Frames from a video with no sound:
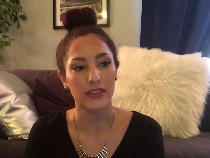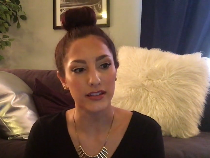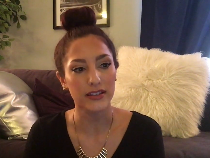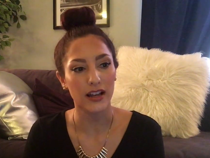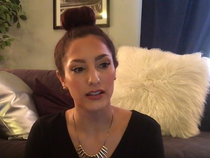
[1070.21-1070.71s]

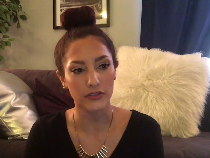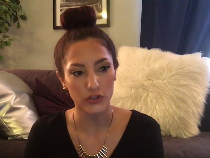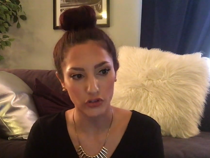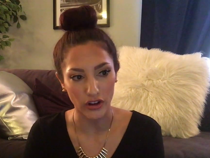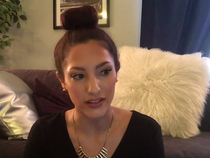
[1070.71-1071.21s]
this kind of
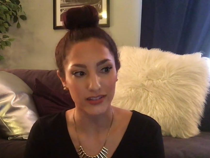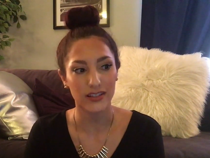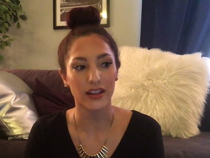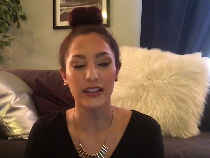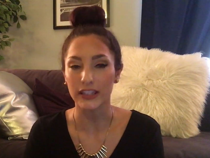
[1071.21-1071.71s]

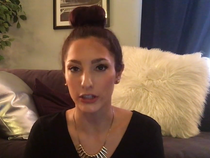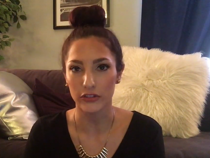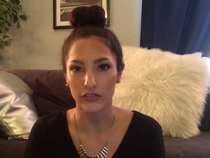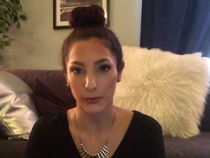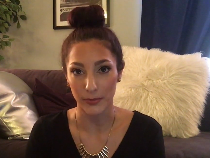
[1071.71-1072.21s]
stress a year
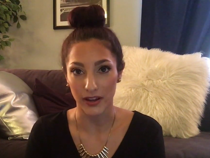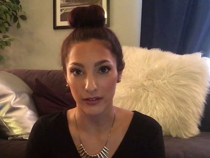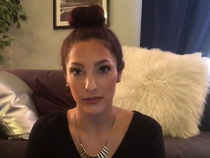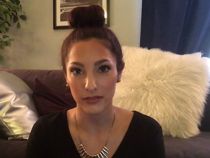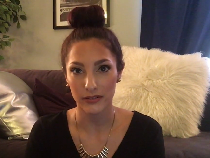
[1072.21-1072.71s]
from
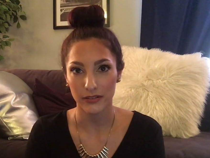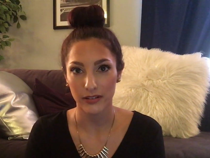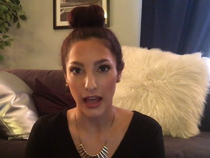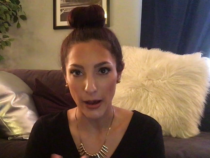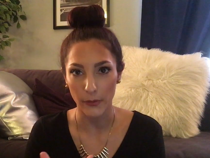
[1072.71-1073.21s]
now?
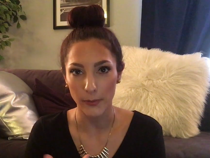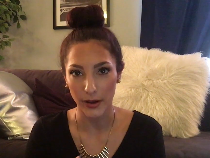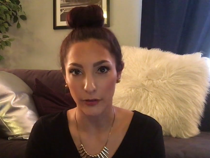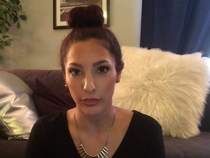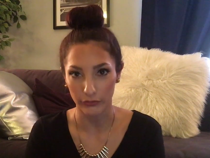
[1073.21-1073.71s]
How
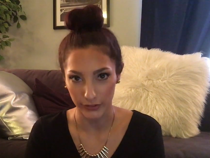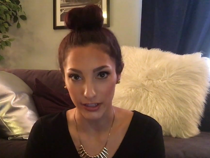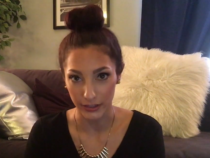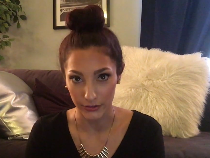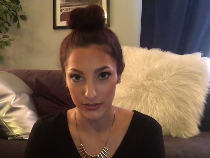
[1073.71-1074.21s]
about 3
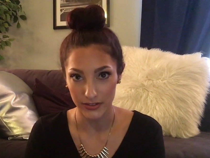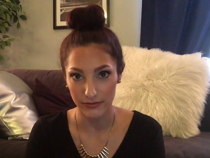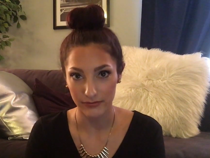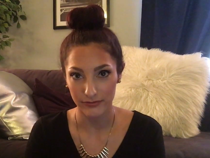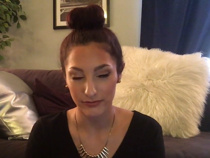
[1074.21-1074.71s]
years?